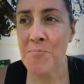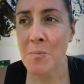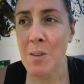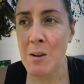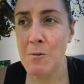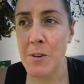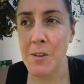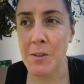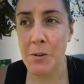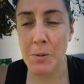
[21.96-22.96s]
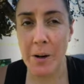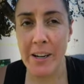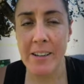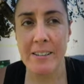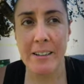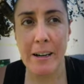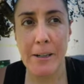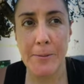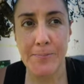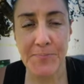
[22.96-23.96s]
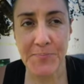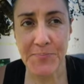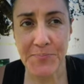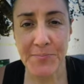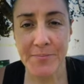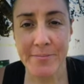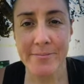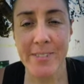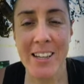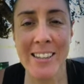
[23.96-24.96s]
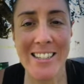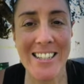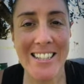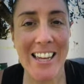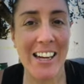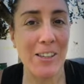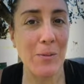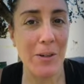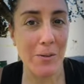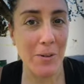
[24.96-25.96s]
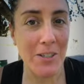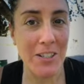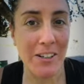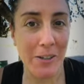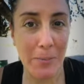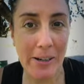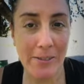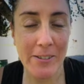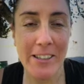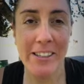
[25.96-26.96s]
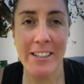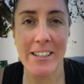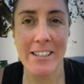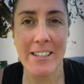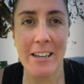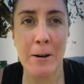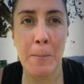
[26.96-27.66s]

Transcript: I'm feeling great. That's exactly what I want to talk about, is